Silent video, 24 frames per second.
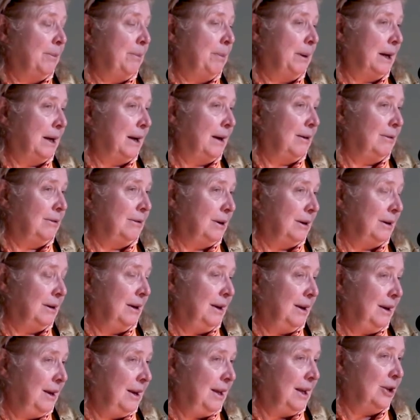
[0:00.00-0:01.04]
a pagoda
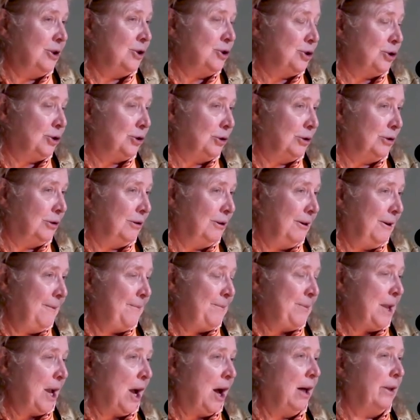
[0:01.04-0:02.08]
in sugar
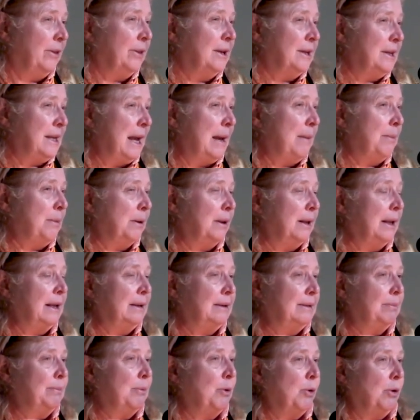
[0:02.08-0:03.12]
on the table.
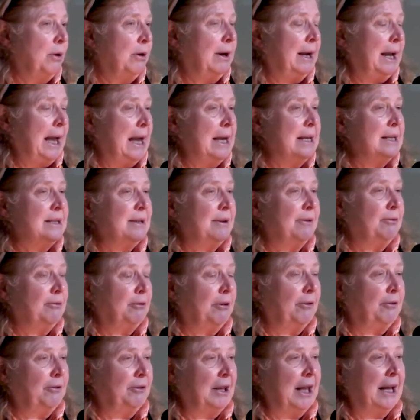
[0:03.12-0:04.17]
It's more a case of
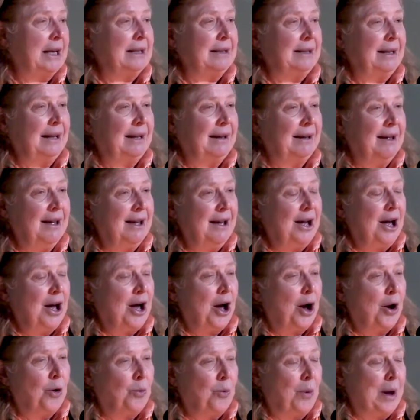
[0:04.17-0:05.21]
reflecting
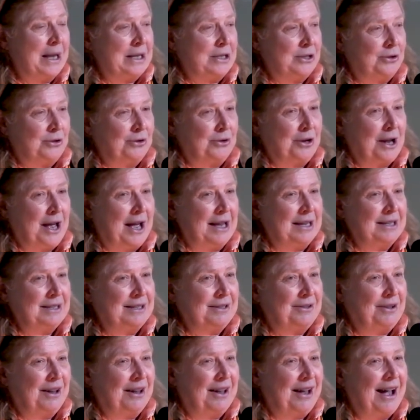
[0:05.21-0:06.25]
a
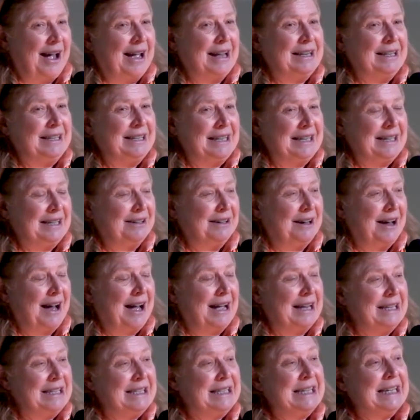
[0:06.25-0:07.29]
westernized ideal,
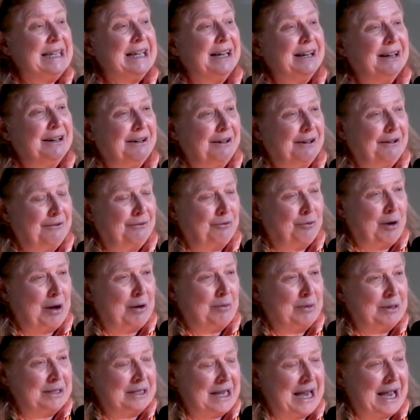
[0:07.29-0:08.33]
idea of
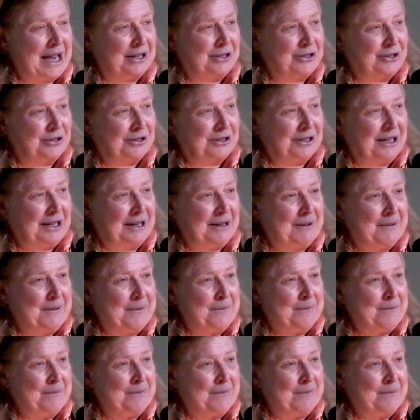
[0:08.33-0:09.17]
what was actually